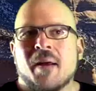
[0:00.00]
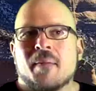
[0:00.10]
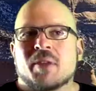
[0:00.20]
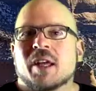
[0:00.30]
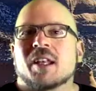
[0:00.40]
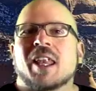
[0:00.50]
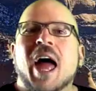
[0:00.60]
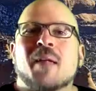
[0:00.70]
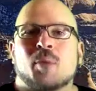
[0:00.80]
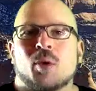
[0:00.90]
That
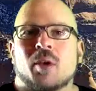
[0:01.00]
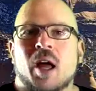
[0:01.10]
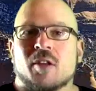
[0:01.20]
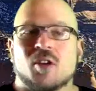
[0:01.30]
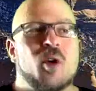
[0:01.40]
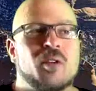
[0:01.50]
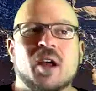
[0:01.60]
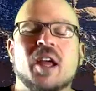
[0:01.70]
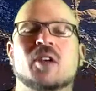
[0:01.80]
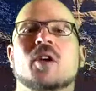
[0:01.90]
lat pull downs,
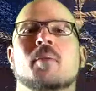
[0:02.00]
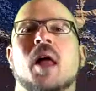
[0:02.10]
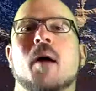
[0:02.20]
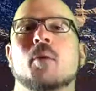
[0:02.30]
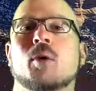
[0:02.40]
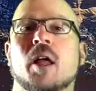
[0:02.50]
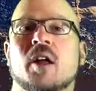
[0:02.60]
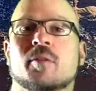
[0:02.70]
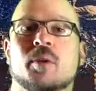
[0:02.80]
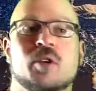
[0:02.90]
overhand grip lat pull
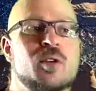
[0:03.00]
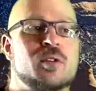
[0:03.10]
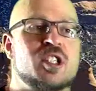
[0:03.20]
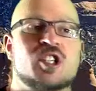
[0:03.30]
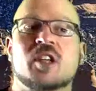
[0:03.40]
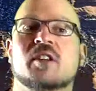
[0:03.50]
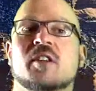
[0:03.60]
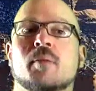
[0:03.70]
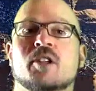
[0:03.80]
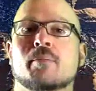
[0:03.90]
downs, produce just
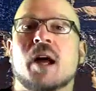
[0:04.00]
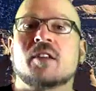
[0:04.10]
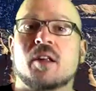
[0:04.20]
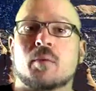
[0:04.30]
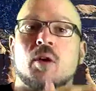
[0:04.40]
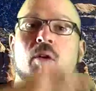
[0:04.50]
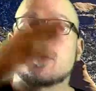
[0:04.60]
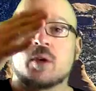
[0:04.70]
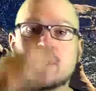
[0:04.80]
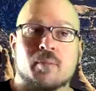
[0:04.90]
as much bicep
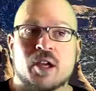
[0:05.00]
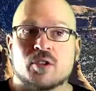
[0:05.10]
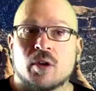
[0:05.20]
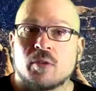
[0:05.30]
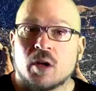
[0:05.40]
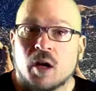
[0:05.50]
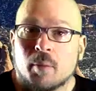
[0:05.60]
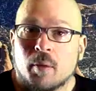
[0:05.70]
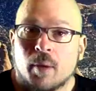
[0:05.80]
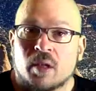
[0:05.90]
growth when it's measured over a
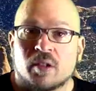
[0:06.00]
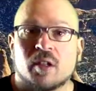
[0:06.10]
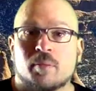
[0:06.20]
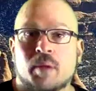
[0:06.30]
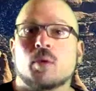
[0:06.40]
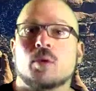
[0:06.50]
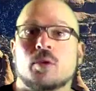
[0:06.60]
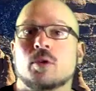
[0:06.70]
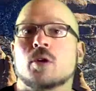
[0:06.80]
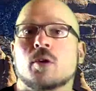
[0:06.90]
couple months as people who
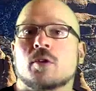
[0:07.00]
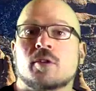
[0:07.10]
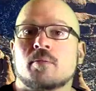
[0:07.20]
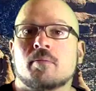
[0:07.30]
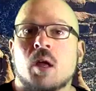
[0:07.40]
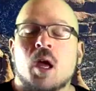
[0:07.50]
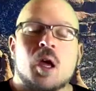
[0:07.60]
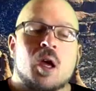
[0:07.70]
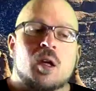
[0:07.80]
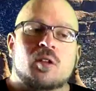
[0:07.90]
do curls.
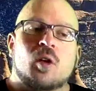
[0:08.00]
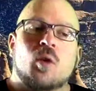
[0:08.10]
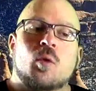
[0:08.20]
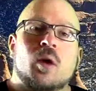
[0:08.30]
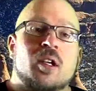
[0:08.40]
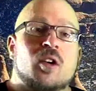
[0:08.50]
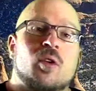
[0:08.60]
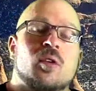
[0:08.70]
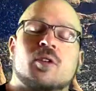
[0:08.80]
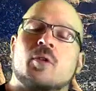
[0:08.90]
So, and
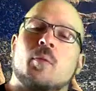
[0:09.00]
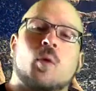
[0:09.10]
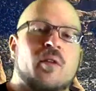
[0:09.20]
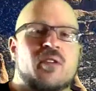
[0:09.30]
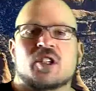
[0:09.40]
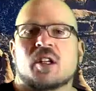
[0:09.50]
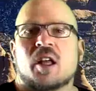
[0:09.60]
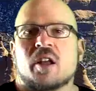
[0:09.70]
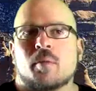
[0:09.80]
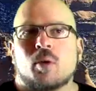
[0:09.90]
curls are a more efficient
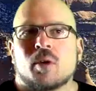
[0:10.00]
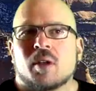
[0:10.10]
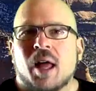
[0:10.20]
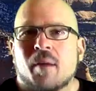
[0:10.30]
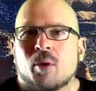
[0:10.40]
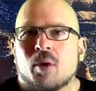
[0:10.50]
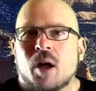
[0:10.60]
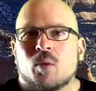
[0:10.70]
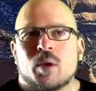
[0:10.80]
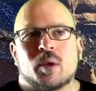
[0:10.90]
line of pull. And a lat pull
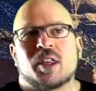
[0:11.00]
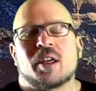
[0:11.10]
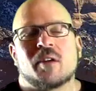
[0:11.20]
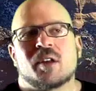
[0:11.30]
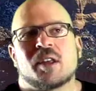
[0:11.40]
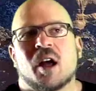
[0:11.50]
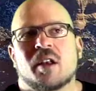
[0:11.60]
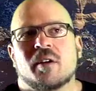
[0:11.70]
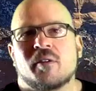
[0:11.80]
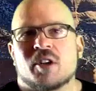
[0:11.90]
down we would think of as not
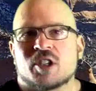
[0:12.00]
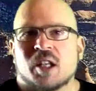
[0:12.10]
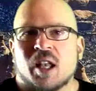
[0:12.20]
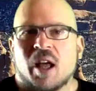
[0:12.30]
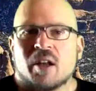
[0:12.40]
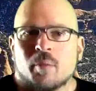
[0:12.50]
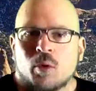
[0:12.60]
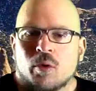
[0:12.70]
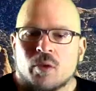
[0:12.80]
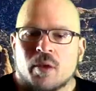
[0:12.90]
an efficient line of
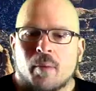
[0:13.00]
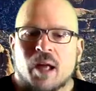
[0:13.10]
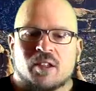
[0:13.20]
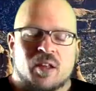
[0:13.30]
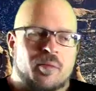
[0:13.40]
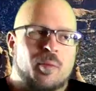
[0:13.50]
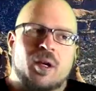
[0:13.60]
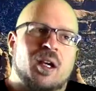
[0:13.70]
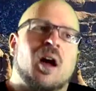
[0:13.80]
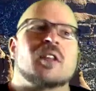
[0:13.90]
pull for the biceps, but
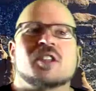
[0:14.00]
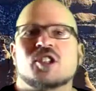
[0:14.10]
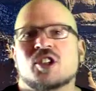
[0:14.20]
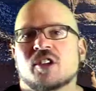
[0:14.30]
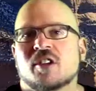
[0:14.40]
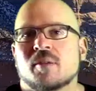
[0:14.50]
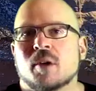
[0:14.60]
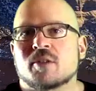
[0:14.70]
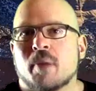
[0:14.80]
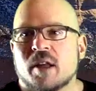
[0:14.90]
it causes just as
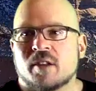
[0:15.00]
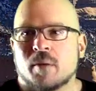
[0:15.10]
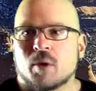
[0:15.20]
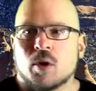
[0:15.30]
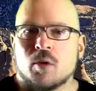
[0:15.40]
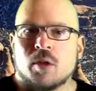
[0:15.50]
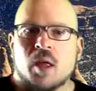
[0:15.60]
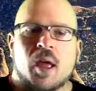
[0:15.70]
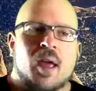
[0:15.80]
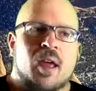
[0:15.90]
much bicep growth
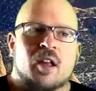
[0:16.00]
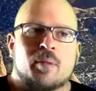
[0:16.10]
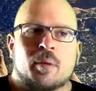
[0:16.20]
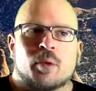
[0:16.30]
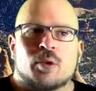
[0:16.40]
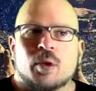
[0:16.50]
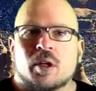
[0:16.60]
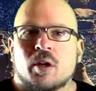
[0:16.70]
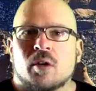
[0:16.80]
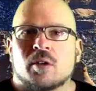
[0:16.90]
as people do in
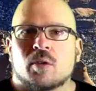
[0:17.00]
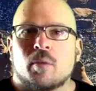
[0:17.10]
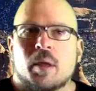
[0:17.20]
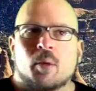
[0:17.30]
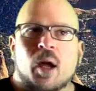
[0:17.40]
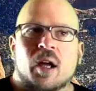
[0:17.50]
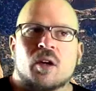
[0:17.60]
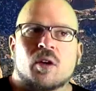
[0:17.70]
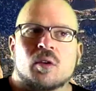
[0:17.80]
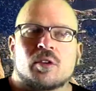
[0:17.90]
curls. And when people add
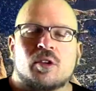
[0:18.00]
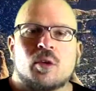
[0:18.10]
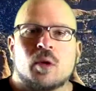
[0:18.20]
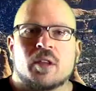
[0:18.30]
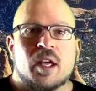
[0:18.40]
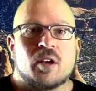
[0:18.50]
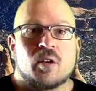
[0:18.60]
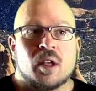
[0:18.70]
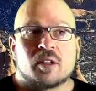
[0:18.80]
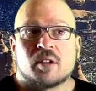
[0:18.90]
curls to it, they
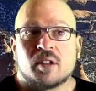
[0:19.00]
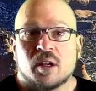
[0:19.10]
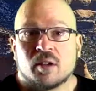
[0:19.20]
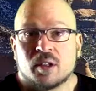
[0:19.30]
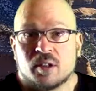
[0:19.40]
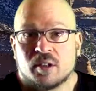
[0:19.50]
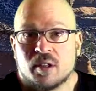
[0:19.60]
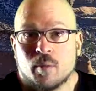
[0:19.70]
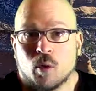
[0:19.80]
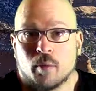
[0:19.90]
don't necessarily see
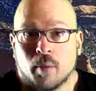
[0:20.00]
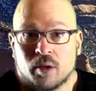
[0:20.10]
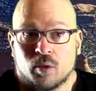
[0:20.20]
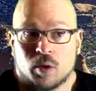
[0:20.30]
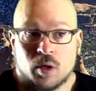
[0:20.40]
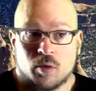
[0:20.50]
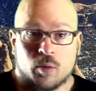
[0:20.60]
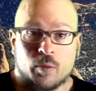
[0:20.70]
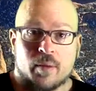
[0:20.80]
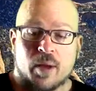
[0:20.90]
more muscle growth
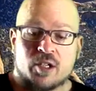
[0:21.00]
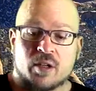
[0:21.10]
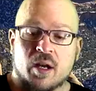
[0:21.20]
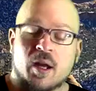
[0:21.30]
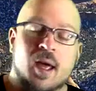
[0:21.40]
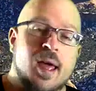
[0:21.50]
when we measure it.